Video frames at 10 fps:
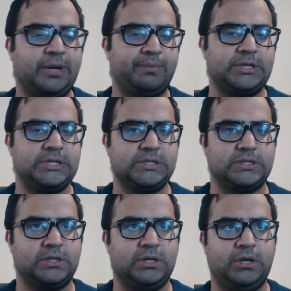
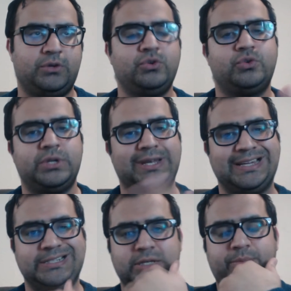chapters,
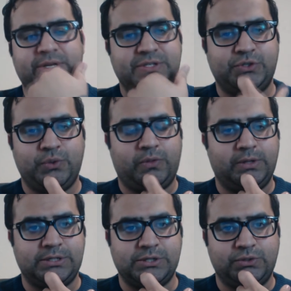229 till present
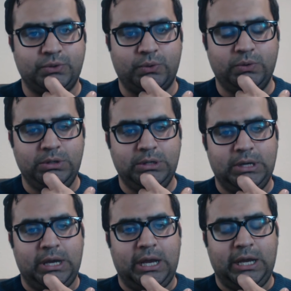232.
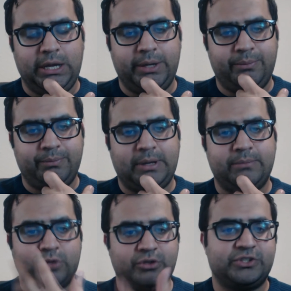
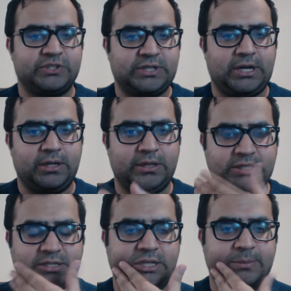I'm conscious that
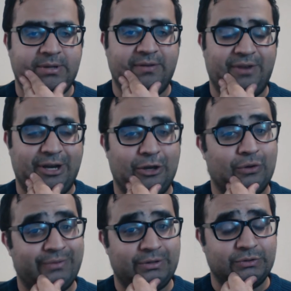this is going to be a very
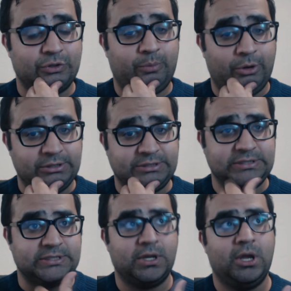long video, so
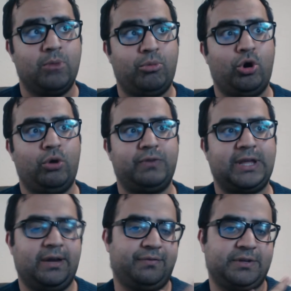apologies. But
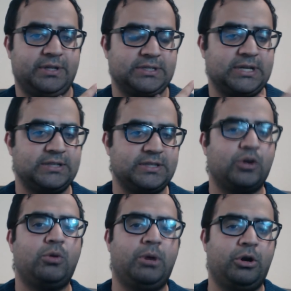hopefully after this, as
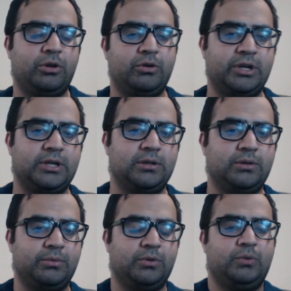they come out
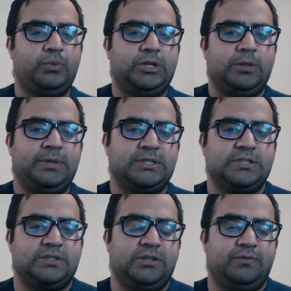on the weekly
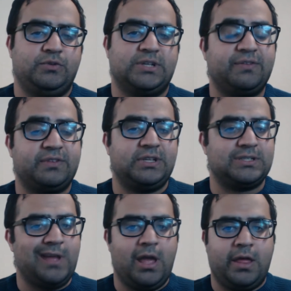basis, the reviews after this,